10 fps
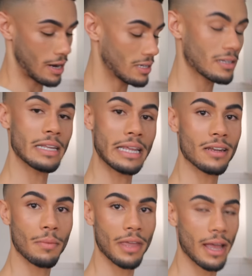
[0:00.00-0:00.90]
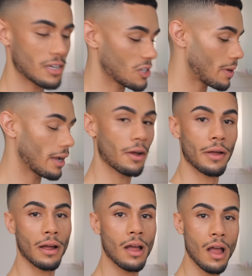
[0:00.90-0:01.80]
I just neatened up the edges by
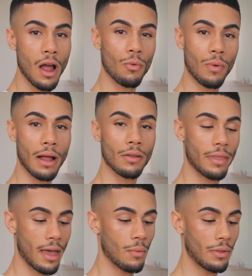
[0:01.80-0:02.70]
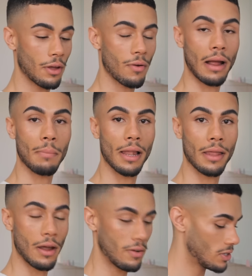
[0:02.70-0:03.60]
going around there with the crank palette
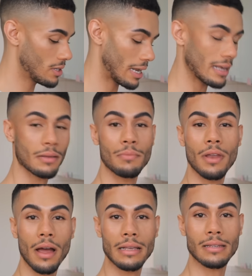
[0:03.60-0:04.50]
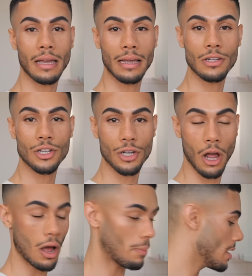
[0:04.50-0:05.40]
knife just to get them nice and
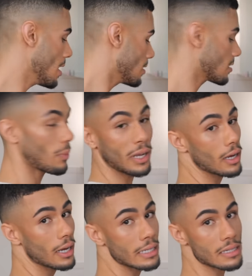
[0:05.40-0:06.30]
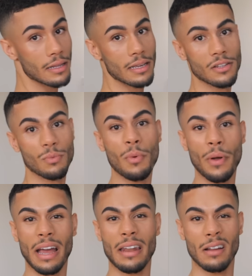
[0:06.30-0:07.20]
sharp so that when we cut into this, we
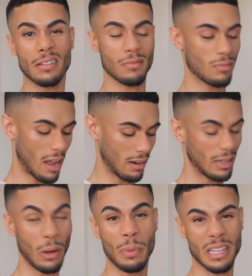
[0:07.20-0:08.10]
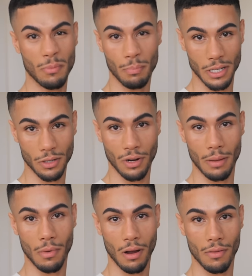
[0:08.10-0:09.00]
won't get nice like little bits of
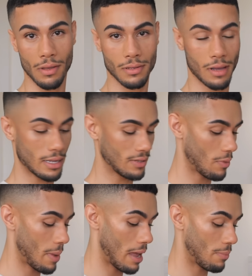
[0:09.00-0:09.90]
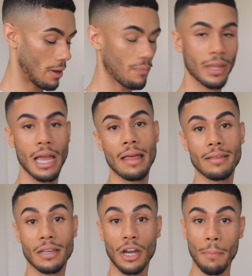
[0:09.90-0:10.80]
buttercream on the sides of the paper.
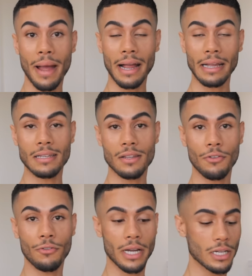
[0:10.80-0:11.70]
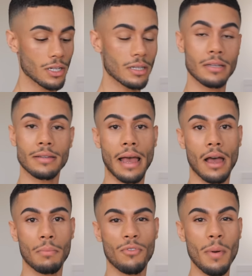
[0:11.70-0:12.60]
This is gonna go back into the fridge just to set
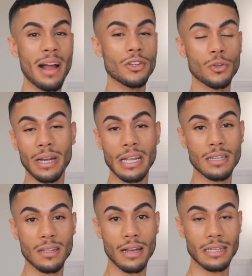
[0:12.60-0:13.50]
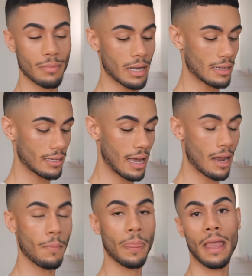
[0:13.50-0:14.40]
up for about 20 to 30 minutes
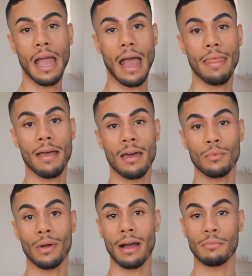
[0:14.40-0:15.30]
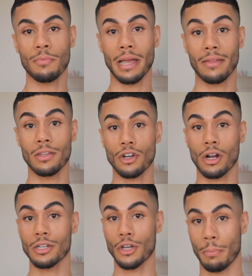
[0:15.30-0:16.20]
again, and then we'll get on with making the
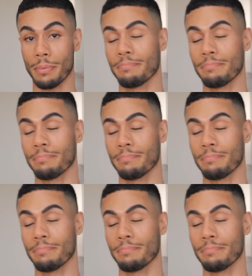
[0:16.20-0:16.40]
chocolate top.